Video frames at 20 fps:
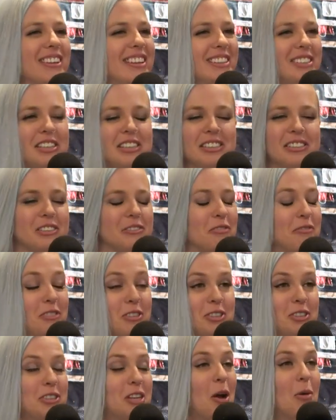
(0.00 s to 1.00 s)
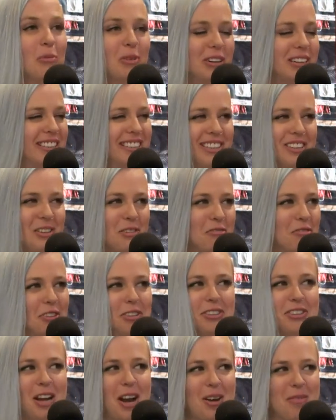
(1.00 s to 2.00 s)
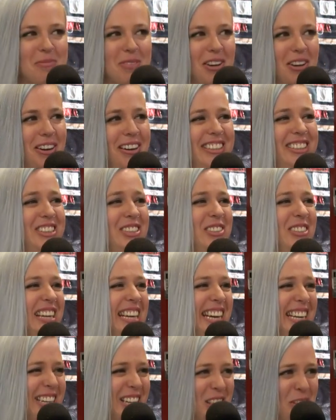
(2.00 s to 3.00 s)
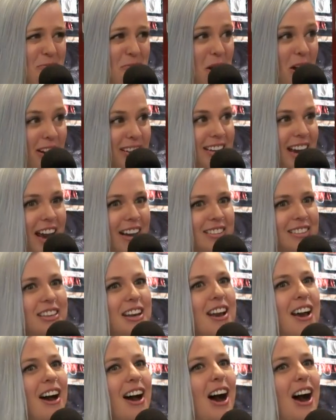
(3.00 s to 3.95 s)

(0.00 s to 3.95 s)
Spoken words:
this is for some reason the first time they're tuning into the podcast,